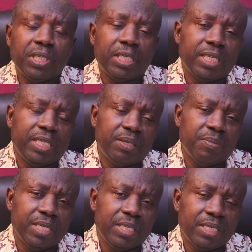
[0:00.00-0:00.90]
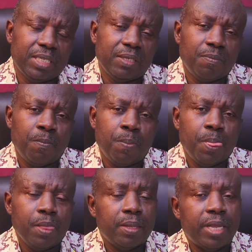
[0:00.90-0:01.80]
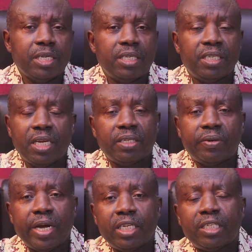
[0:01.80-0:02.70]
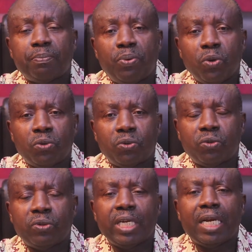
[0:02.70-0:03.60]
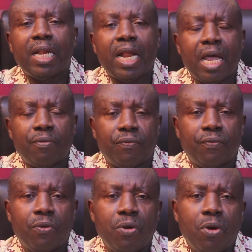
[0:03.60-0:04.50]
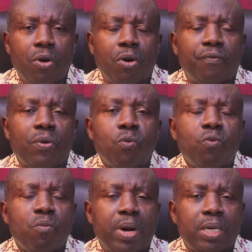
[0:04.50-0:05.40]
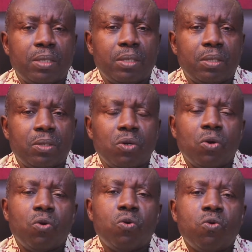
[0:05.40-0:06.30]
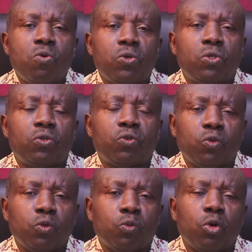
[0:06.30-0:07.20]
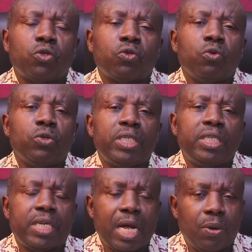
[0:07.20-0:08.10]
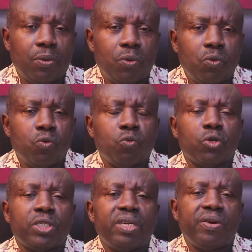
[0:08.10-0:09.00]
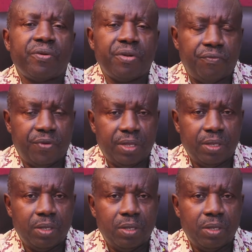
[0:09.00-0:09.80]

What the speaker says: statement that Jesus Christ spoke to the life of a woman whose soul was so down, who was grieving,